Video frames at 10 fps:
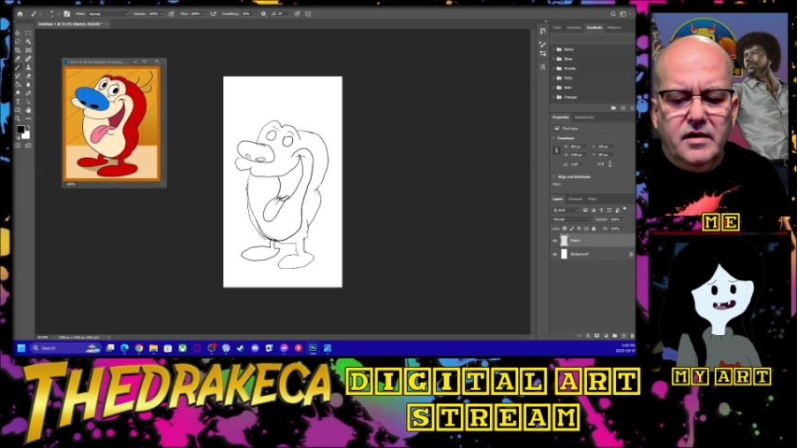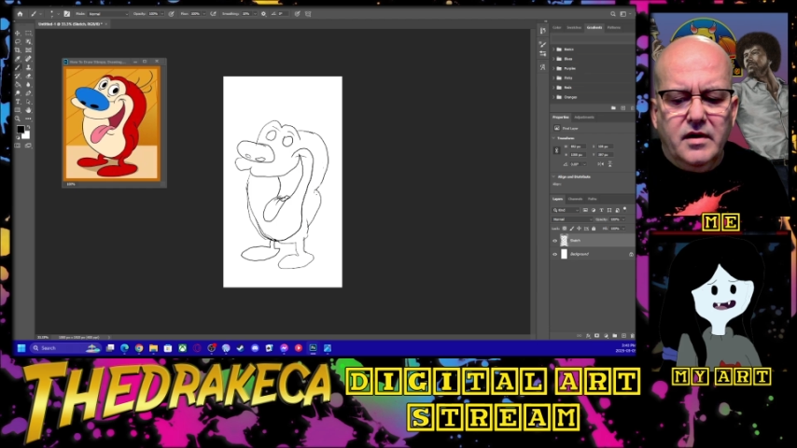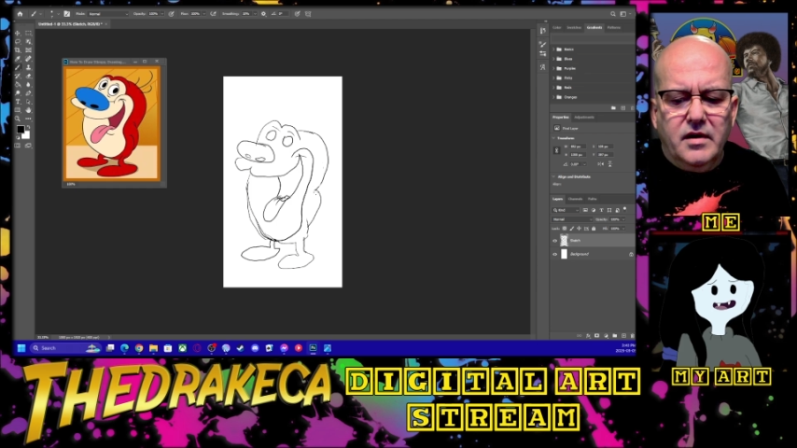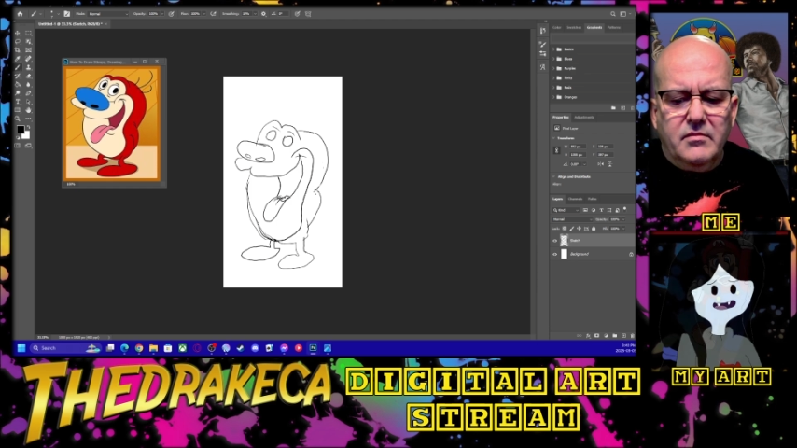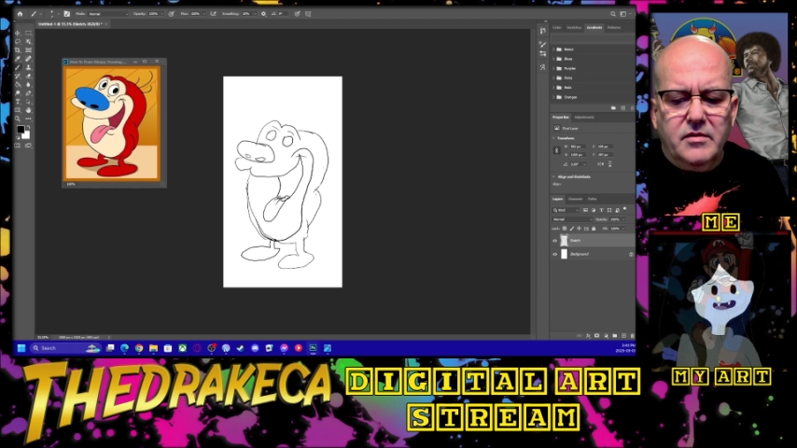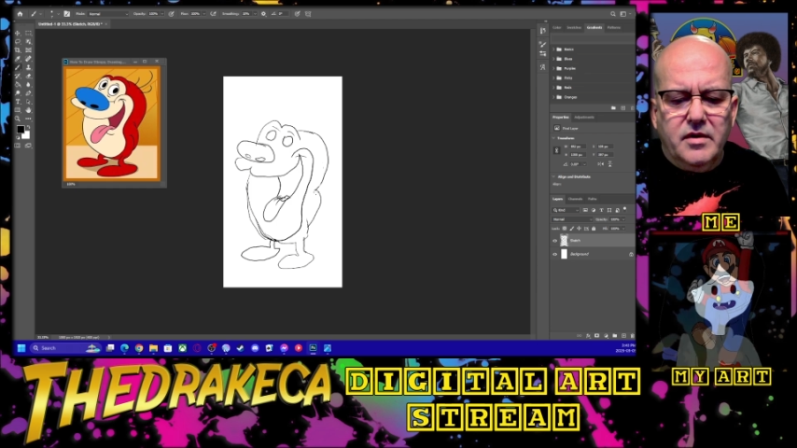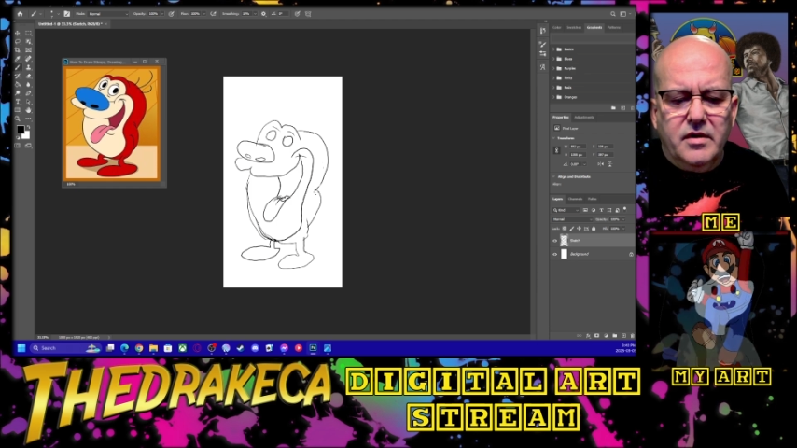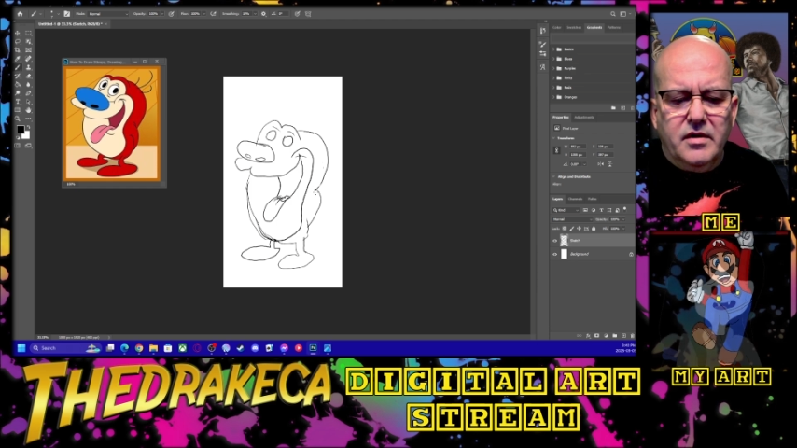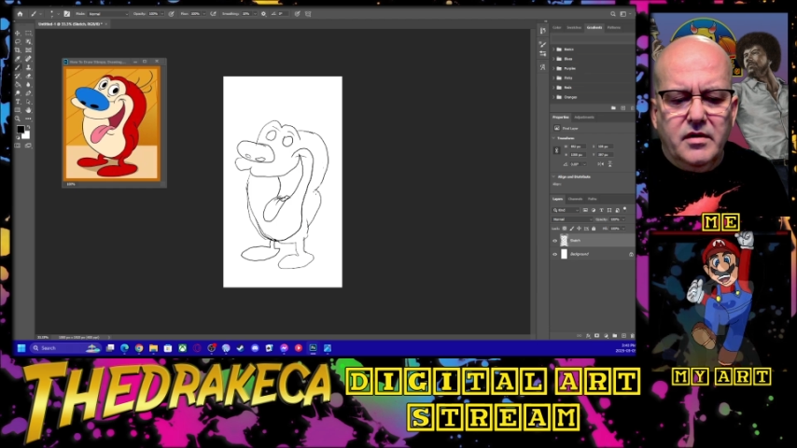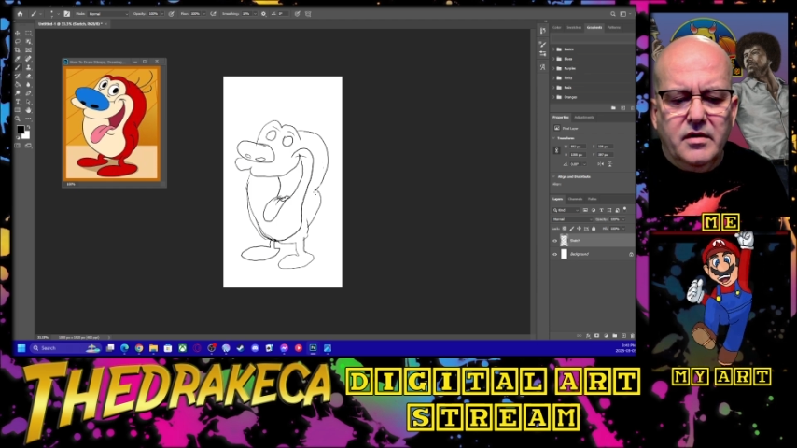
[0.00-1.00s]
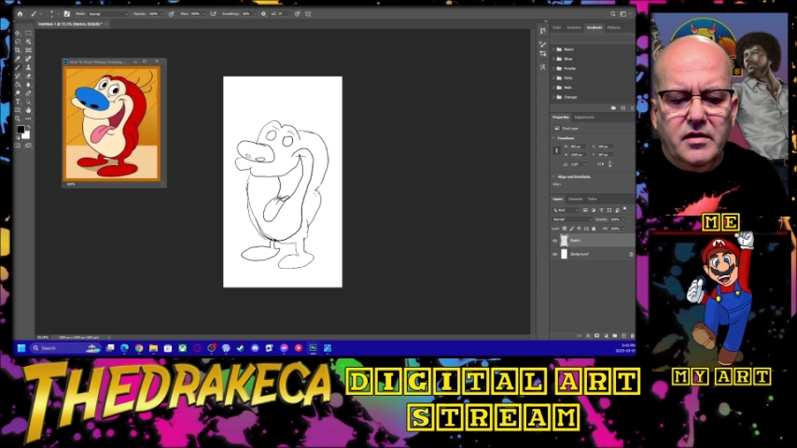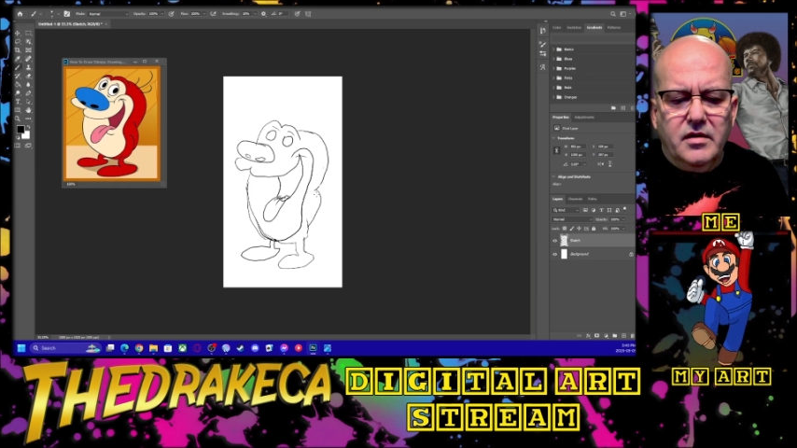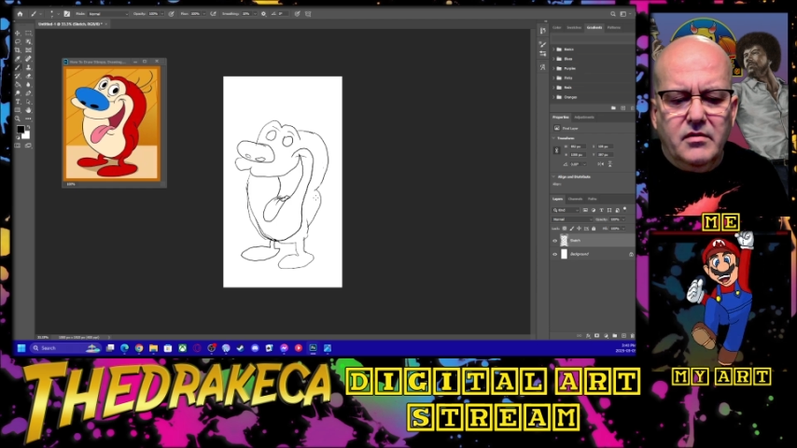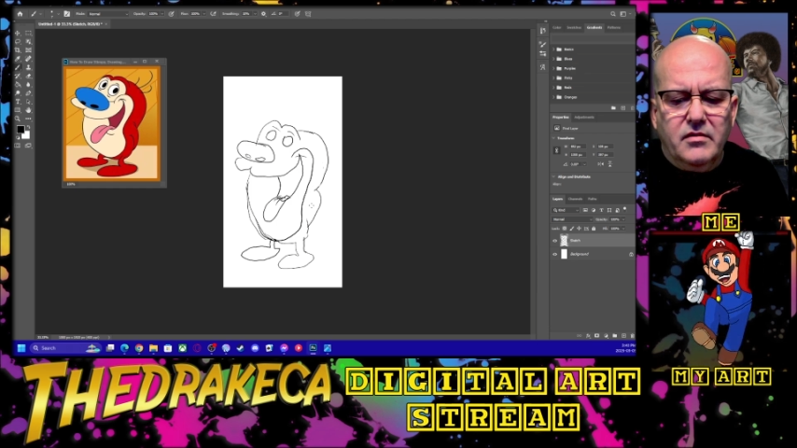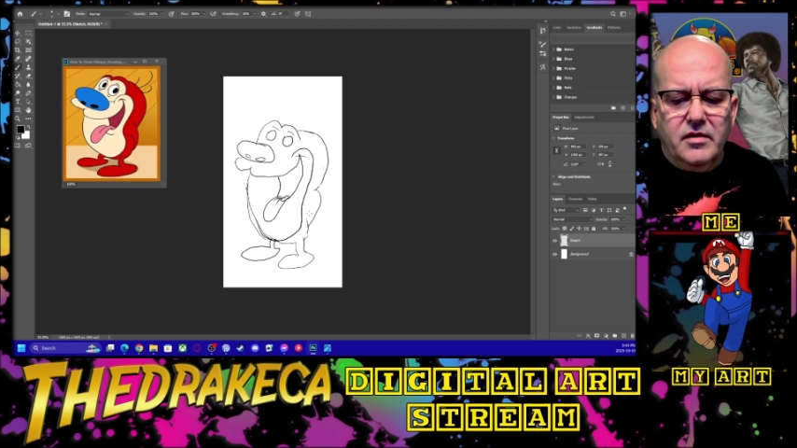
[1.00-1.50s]
arm there,
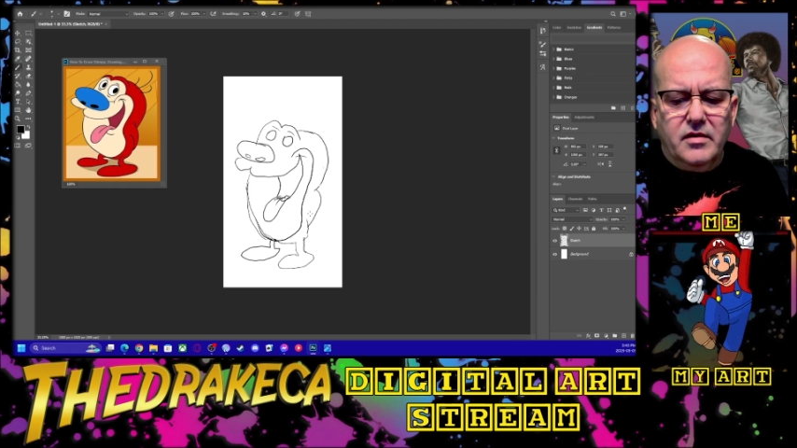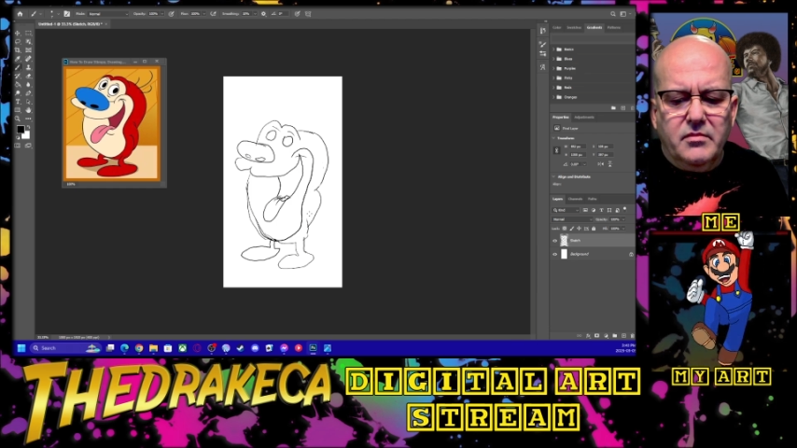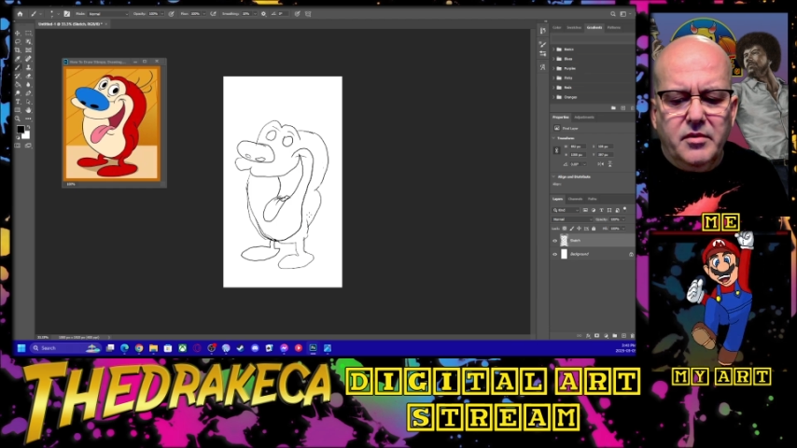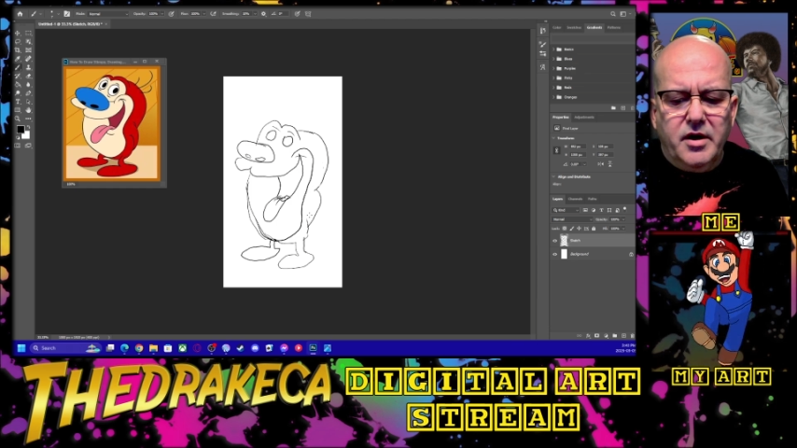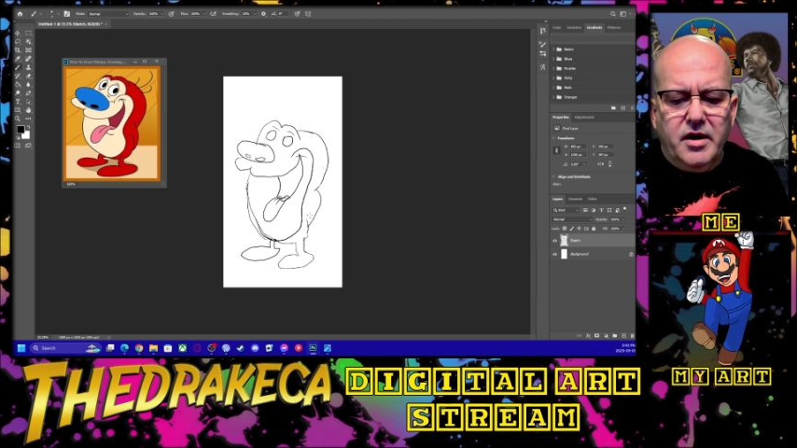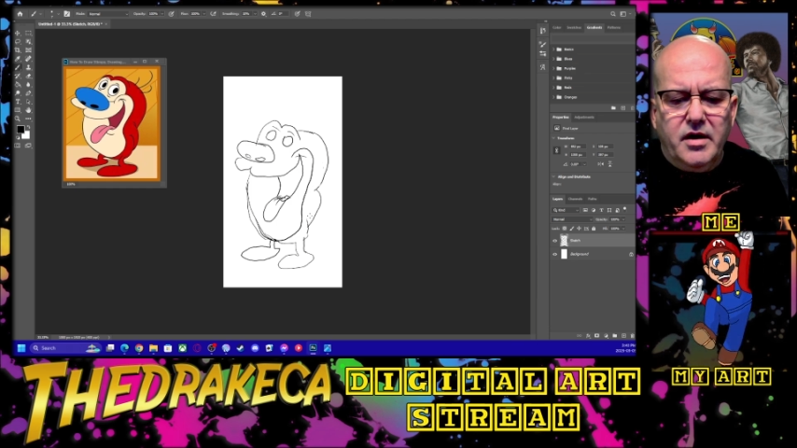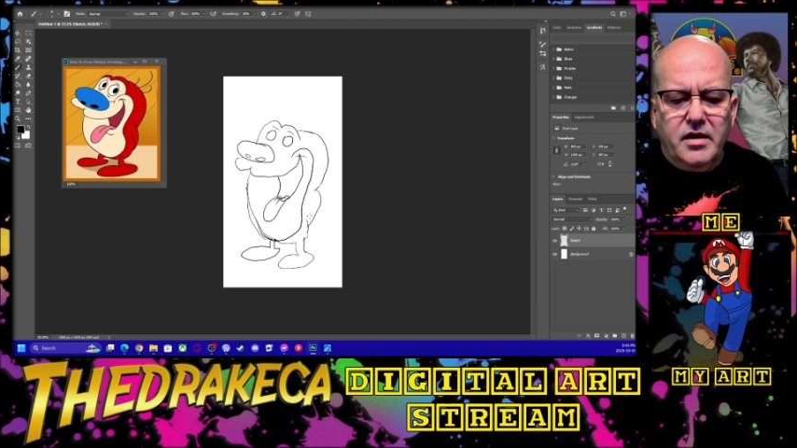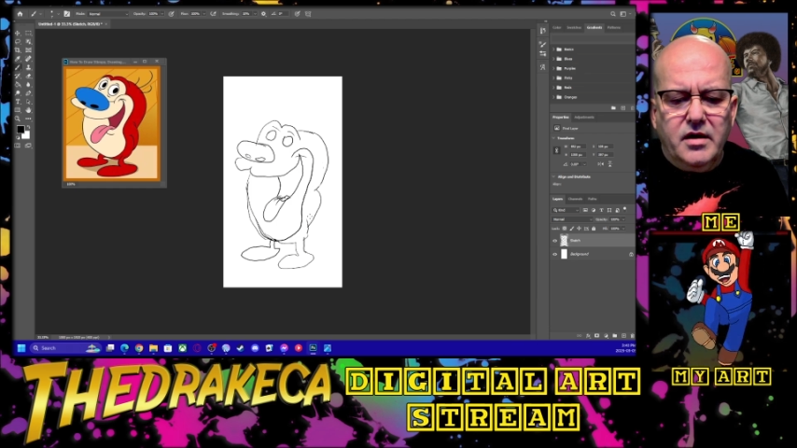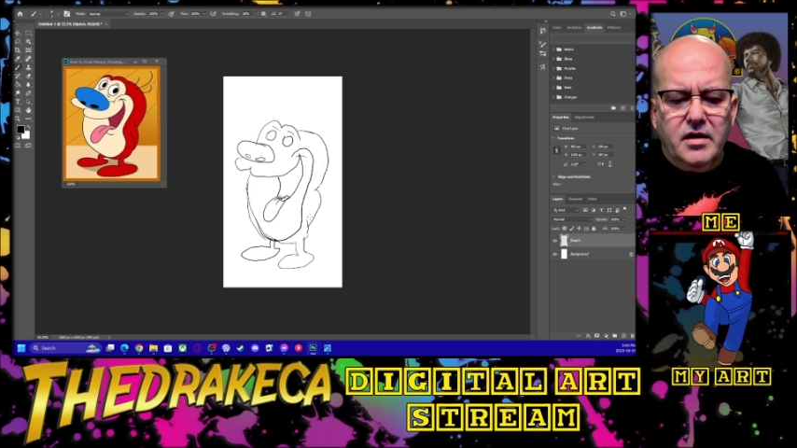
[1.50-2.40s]
going around the back.